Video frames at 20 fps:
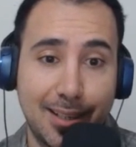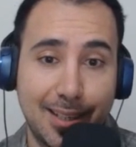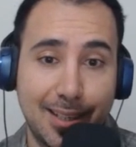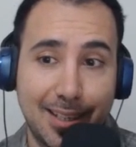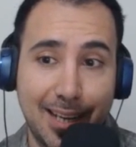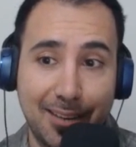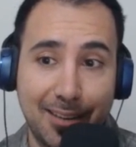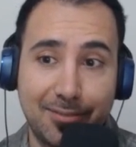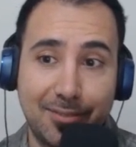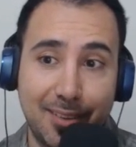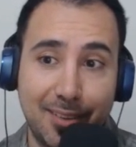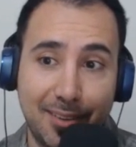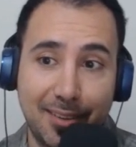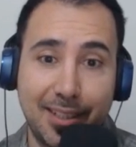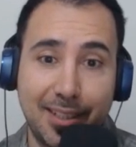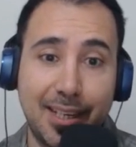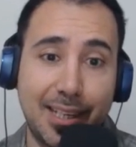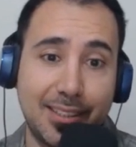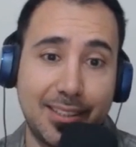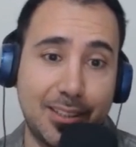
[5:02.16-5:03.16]
everything
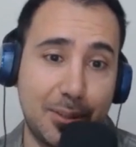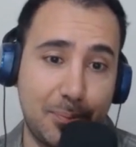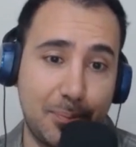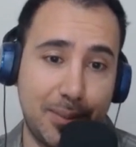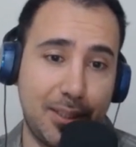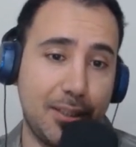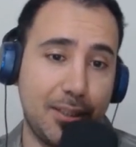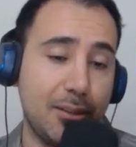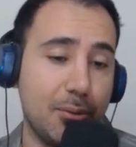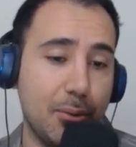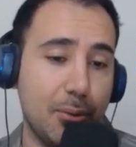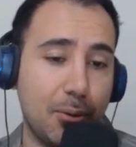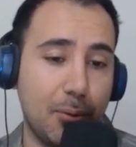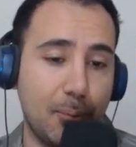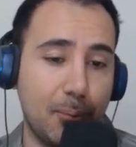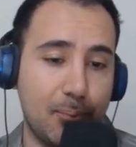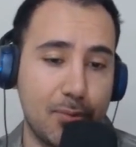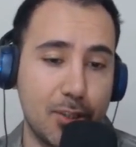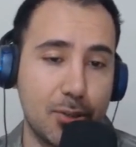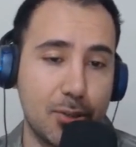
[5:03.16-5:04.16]
has to be
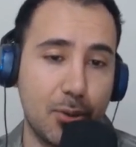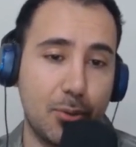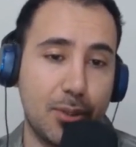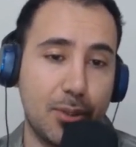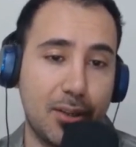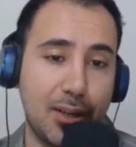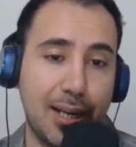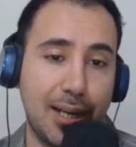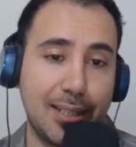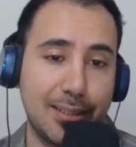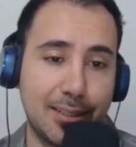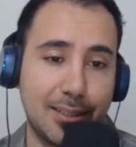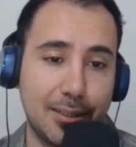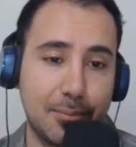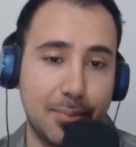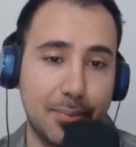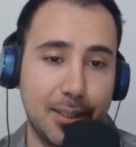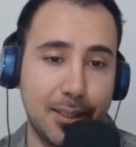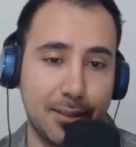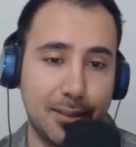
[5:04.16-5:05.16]
equal. So there has to
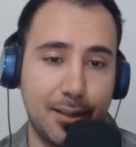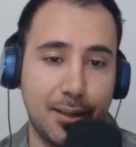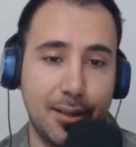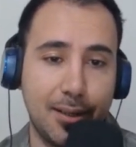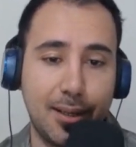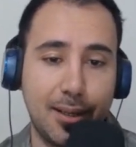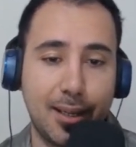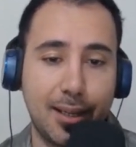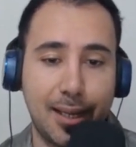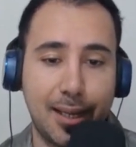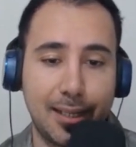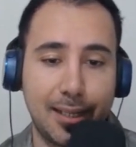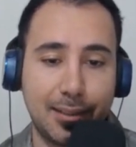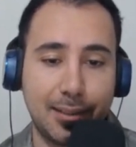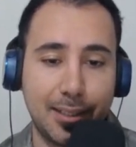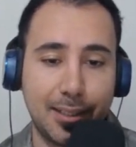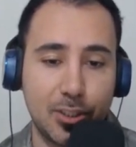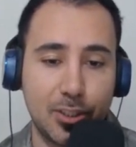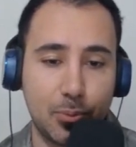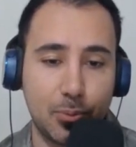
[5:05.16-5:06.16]
be at
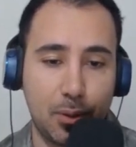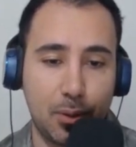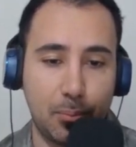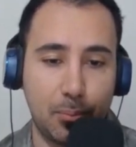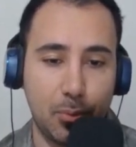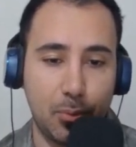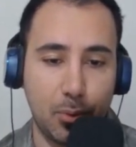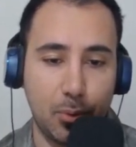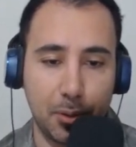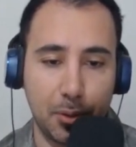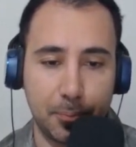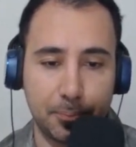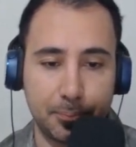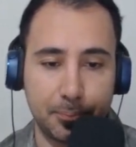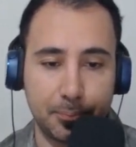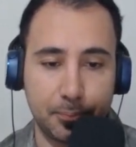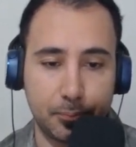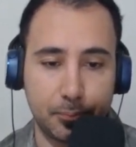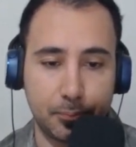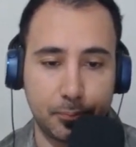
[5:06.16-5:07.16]
least one more.
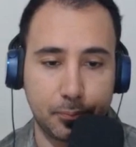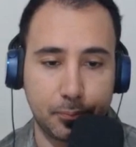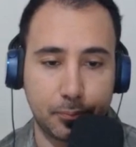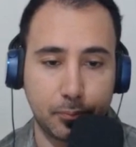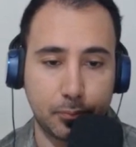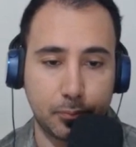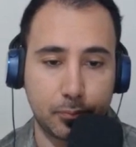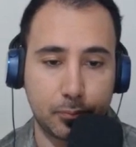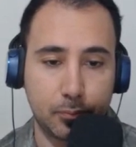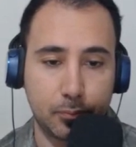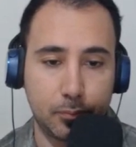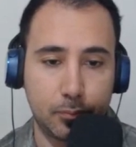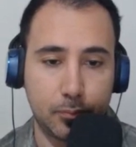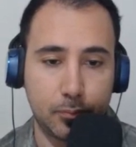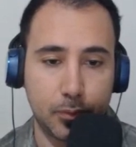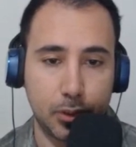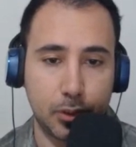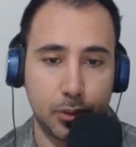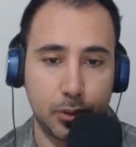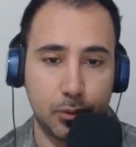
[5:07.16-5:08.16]

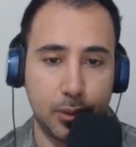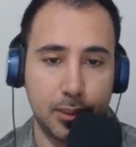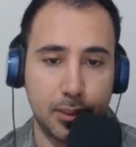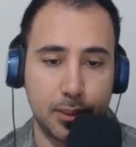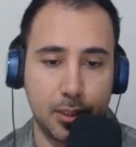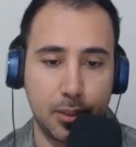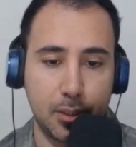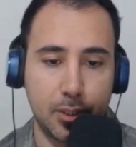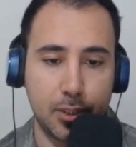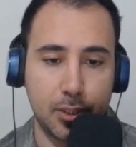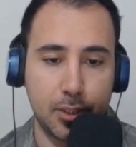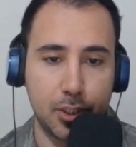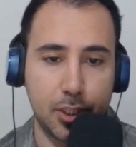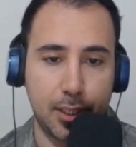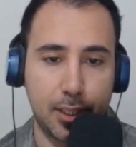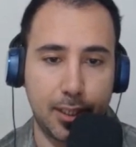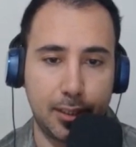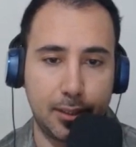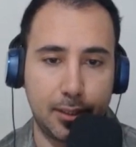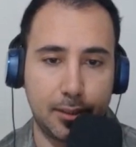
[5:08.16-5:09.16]
So let's go and
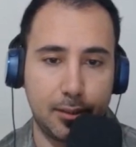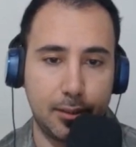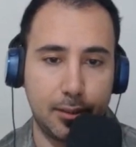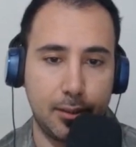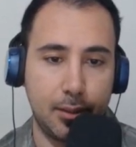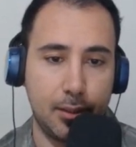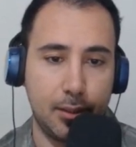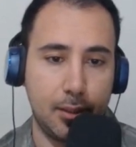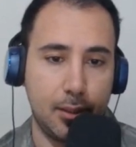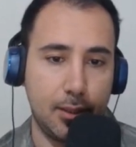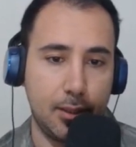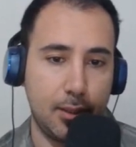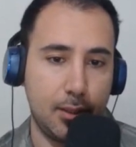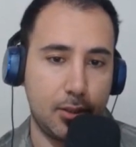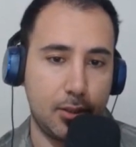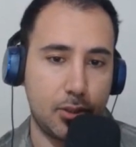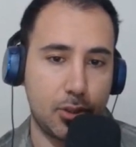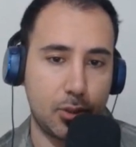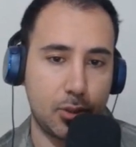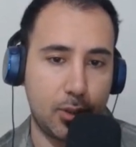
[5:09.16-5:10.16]
check.
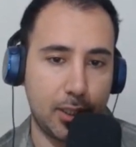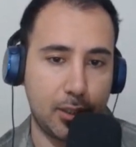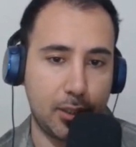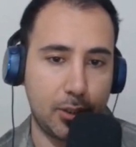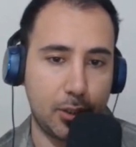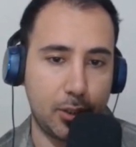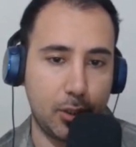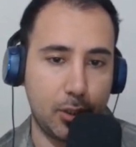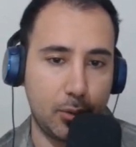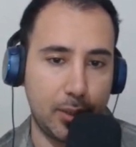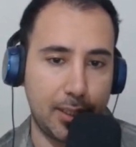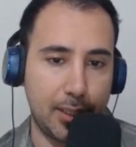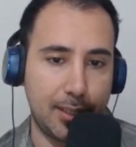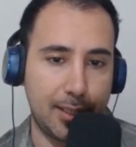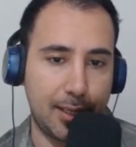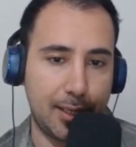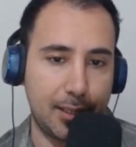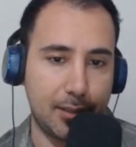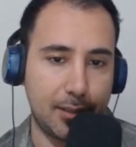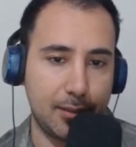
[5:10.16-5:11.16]
So I could go
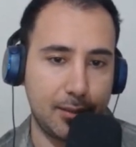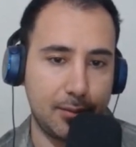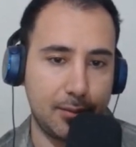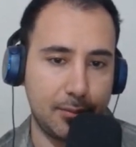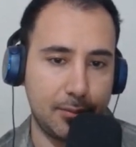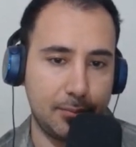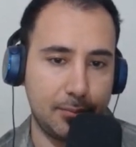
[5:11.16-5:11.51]
again,